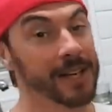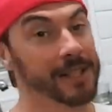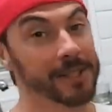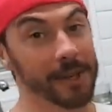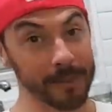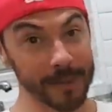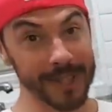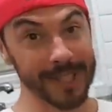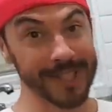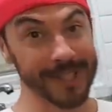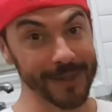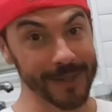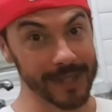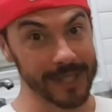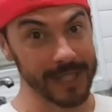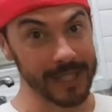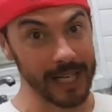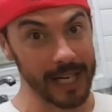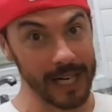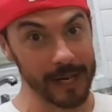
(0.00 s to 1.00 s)
So I'm going to do it
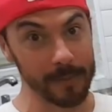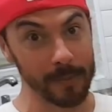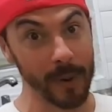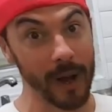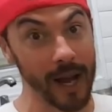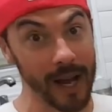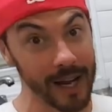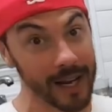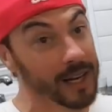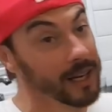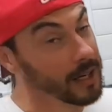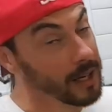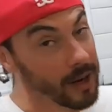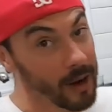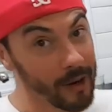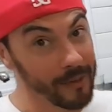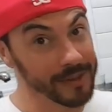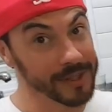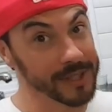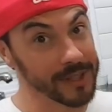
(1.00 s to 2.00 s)
today, but
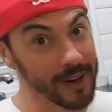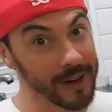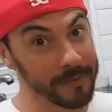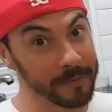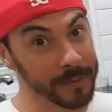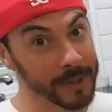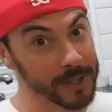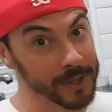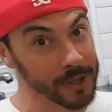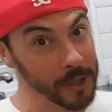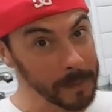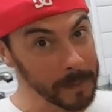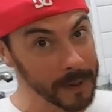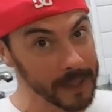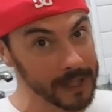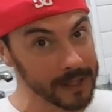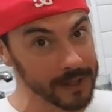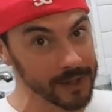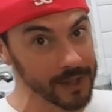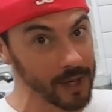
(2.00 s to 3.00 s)
obviously I haven't been
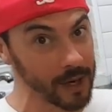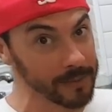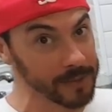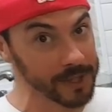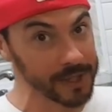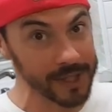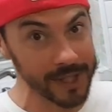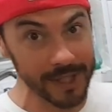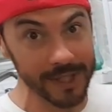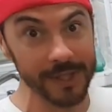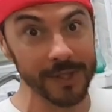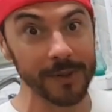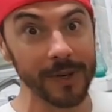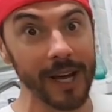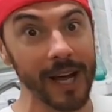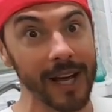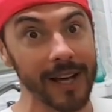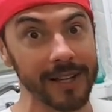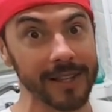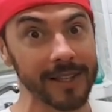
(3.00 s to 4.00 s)
shopping, so I'm just going to do it
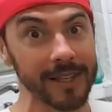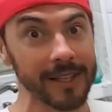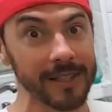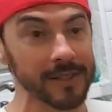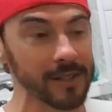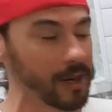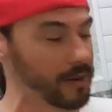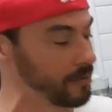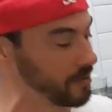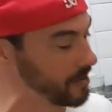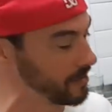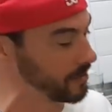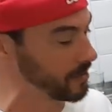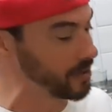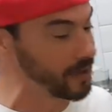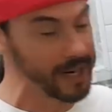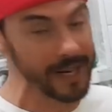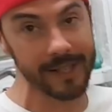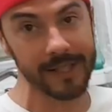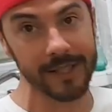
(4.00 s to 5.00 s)
out of things that I've either
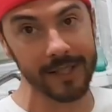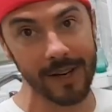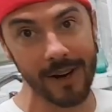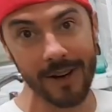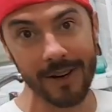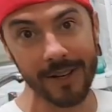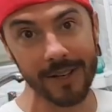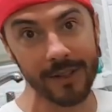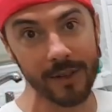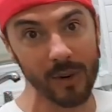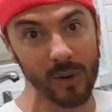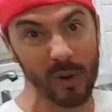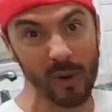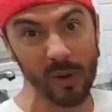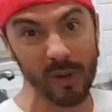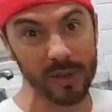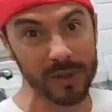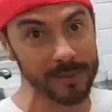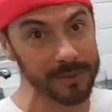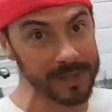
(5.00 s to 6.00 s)
got out of the garden
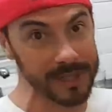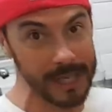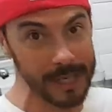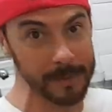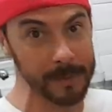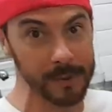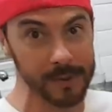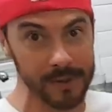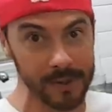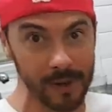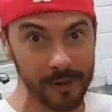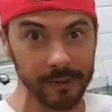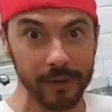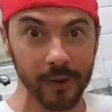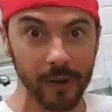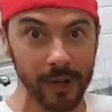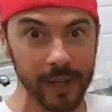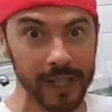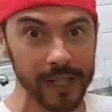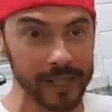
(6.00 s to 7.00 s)
or some staples that I've
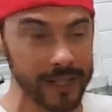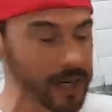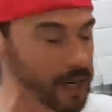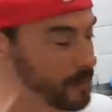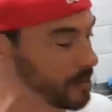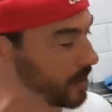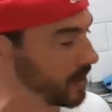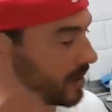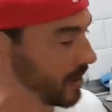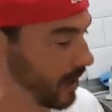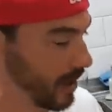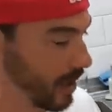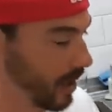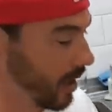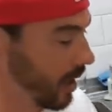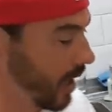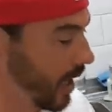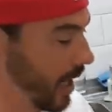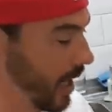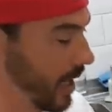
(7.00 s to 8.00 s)
got in the cupboard.
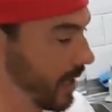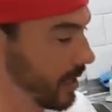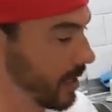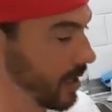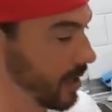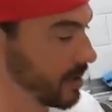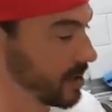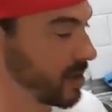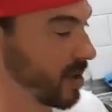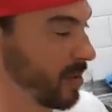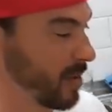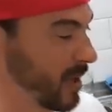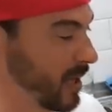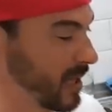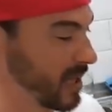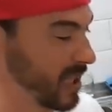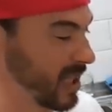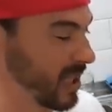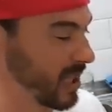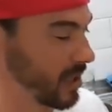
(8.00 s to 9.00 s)
And so I'm going
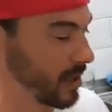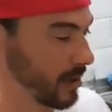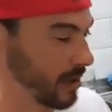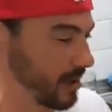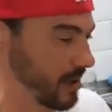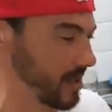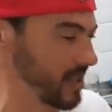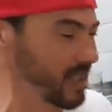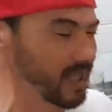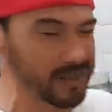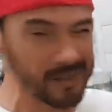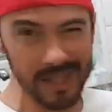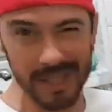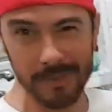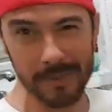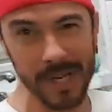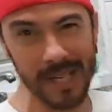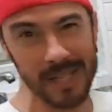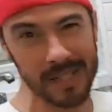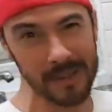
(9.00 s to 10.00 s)
to I think I'm going
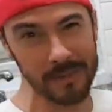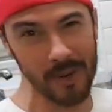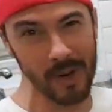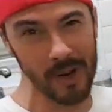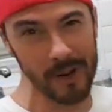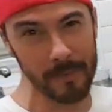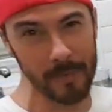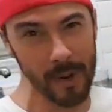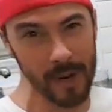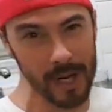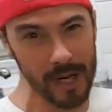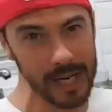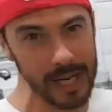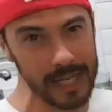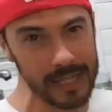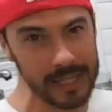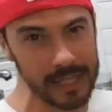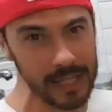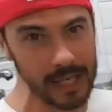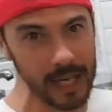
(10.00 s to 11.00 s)
to make some kind of
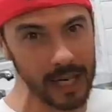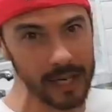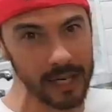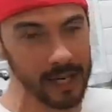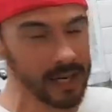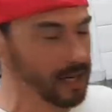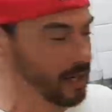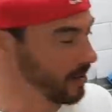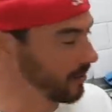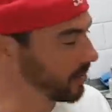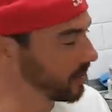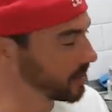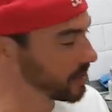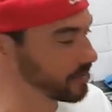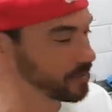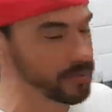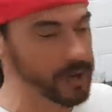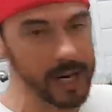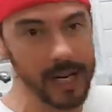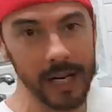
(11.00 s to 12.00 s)
bolognese today. I've got
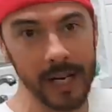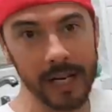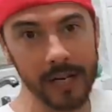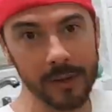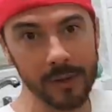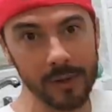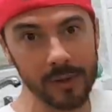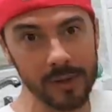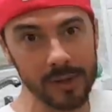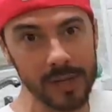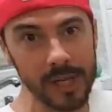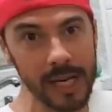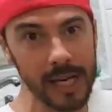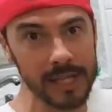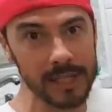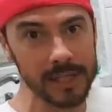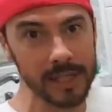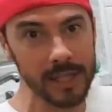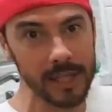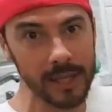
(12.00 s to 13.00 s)
some red lentils
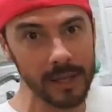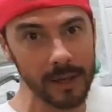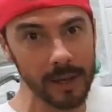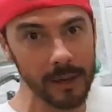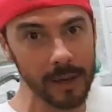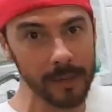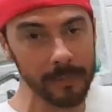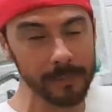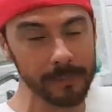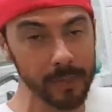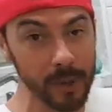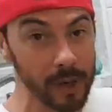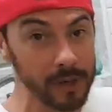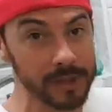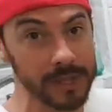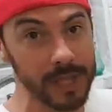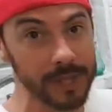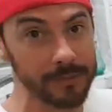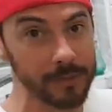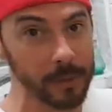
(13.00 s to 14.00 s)
as a
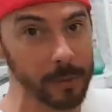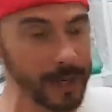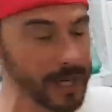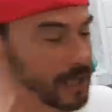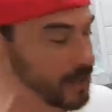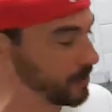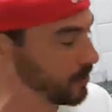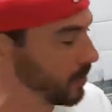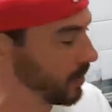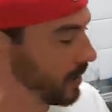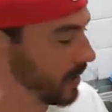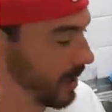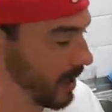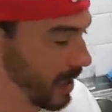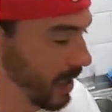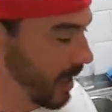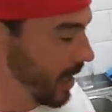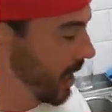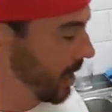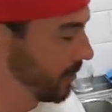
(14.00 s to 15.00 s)
protein replacement,
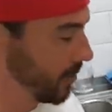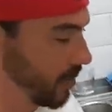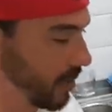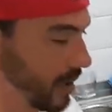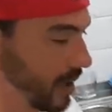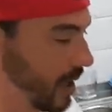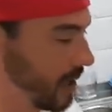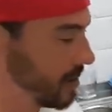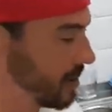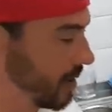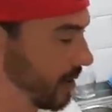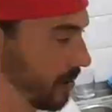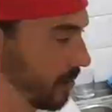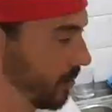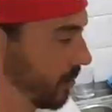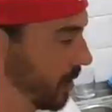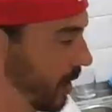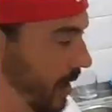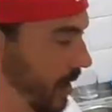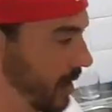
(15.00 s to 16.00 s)
and I've got loads
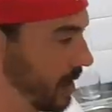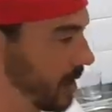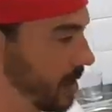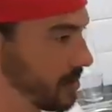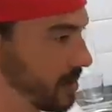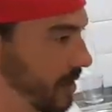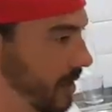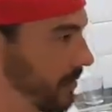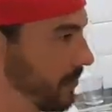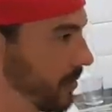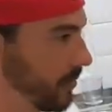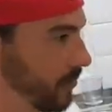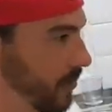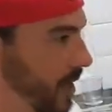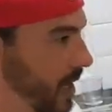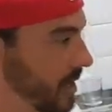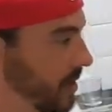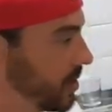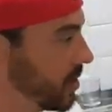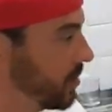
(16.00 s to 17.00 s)
of lovely
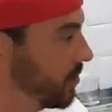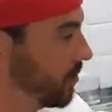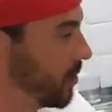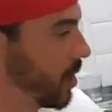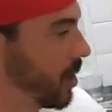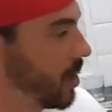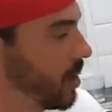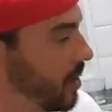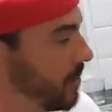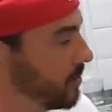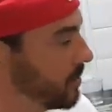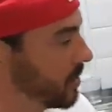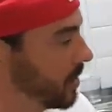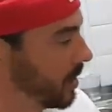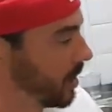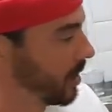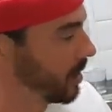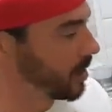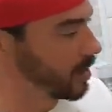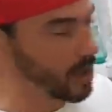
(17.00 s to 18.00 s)
veg, some herbs,
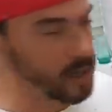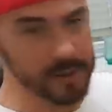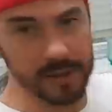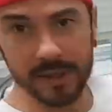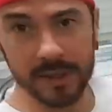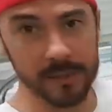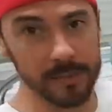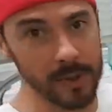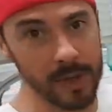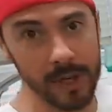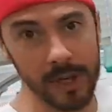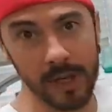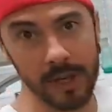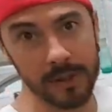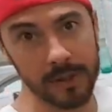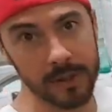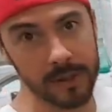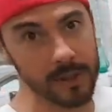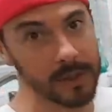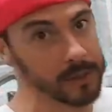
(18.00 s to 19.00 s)
loads of
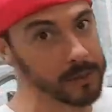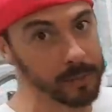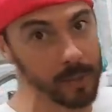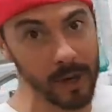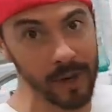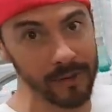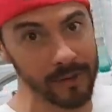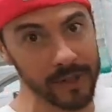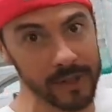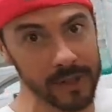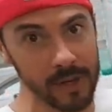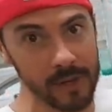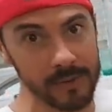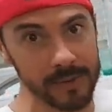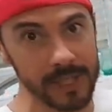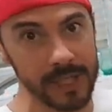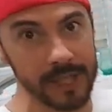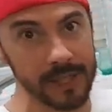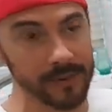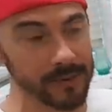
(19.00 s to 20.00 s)
tomatoes, because it's perfect time
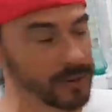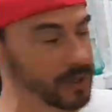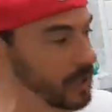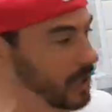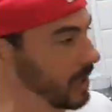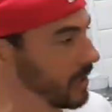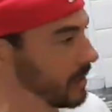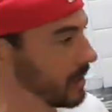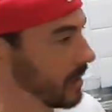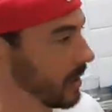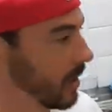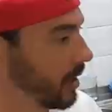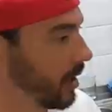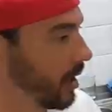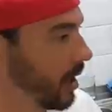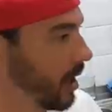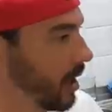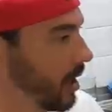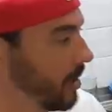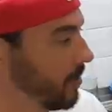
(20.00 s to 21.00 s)
of year for these.
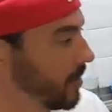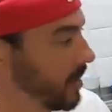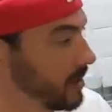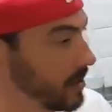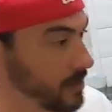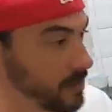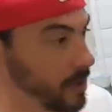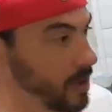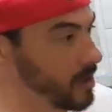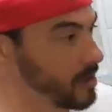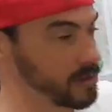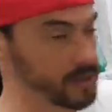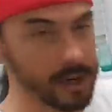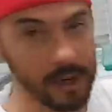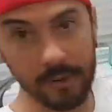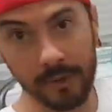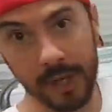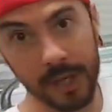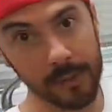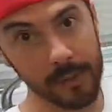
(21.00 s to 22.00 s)
And tomatoes
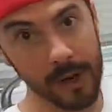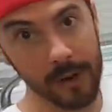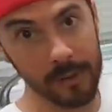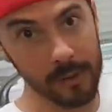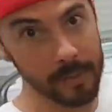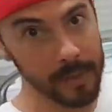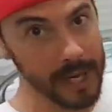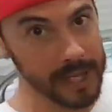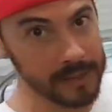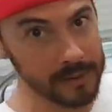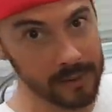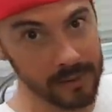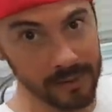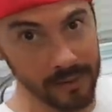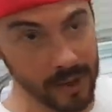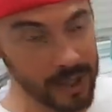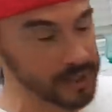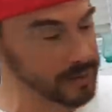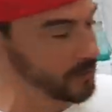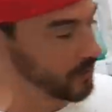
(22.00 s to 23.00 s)
go really well with basil and
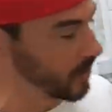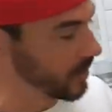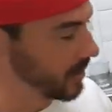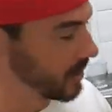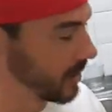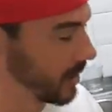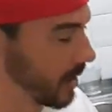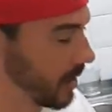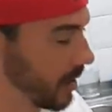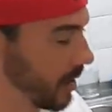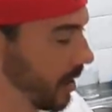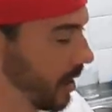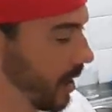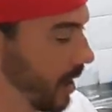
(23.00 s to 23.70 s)
vice versa.